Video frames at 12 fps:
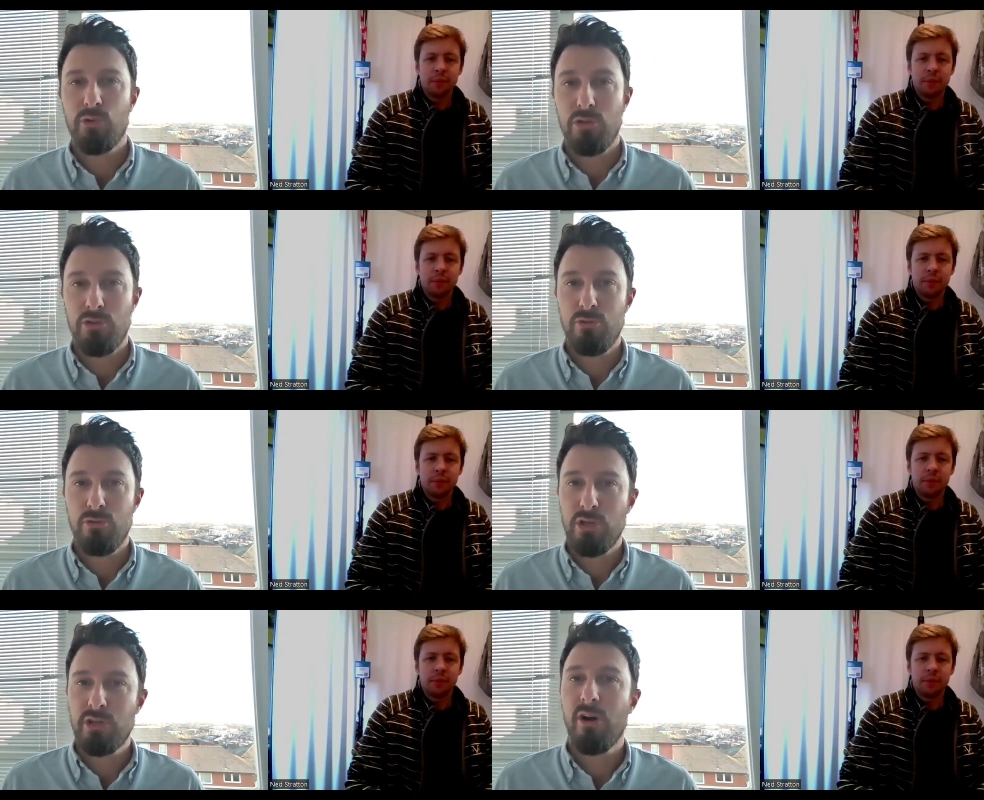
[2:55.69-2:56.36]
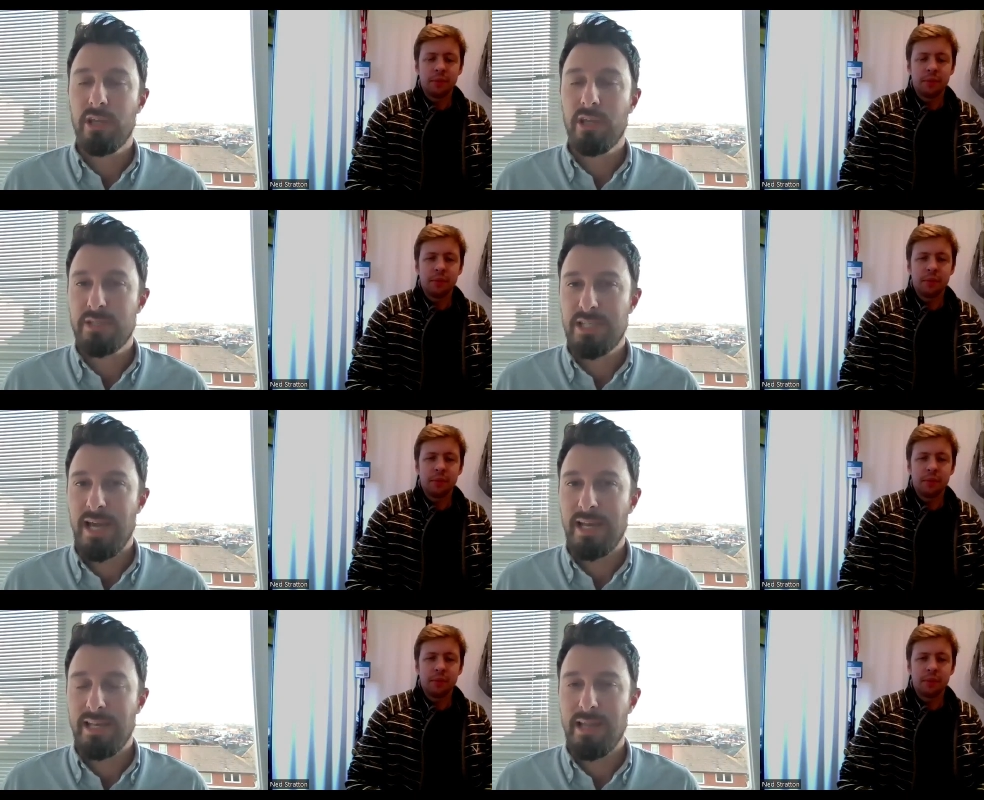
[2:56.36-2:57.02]
Speaker 1: You, could argue it's
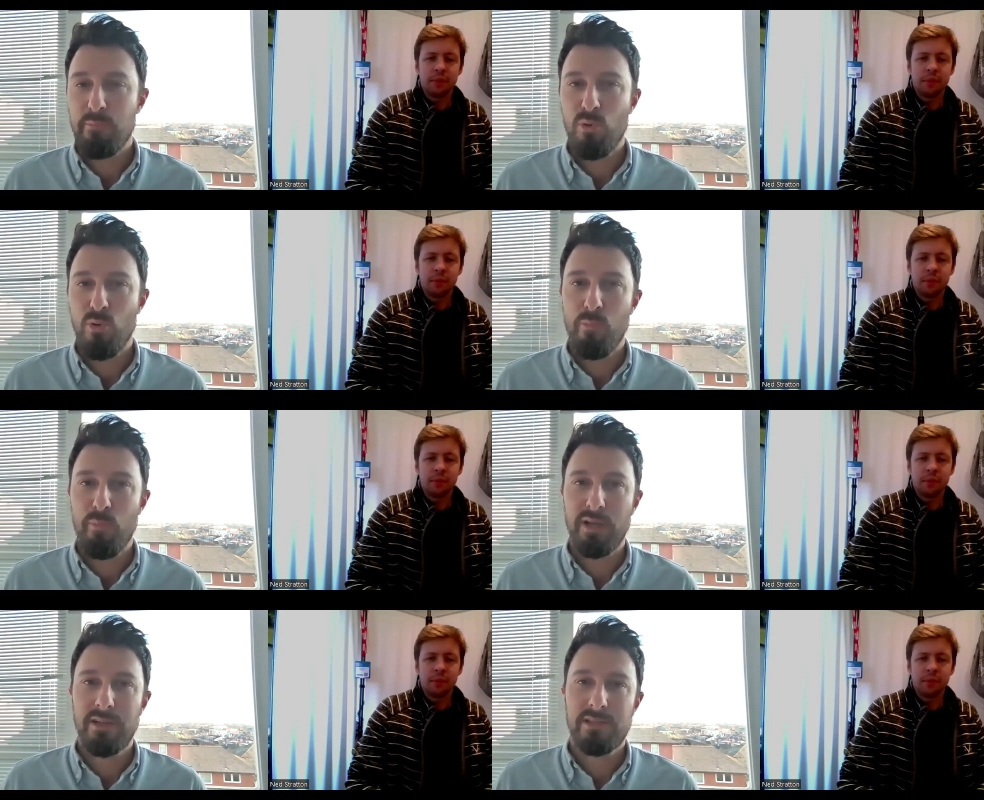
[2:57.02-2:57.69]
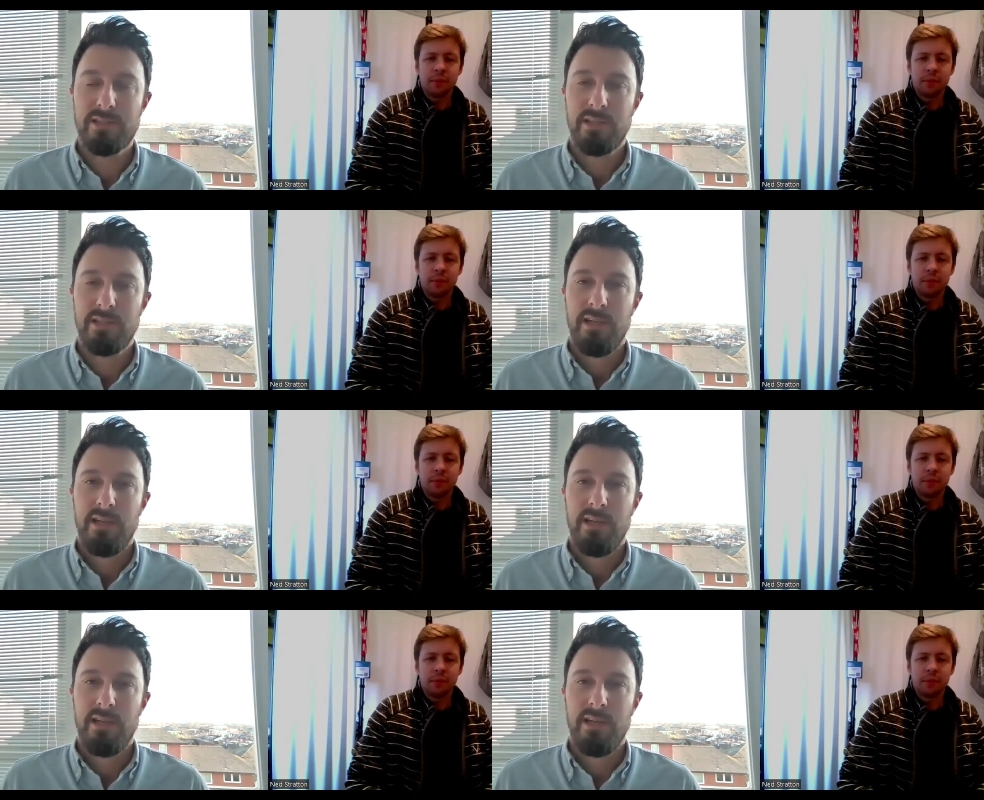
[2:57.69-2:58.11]
candidate poor because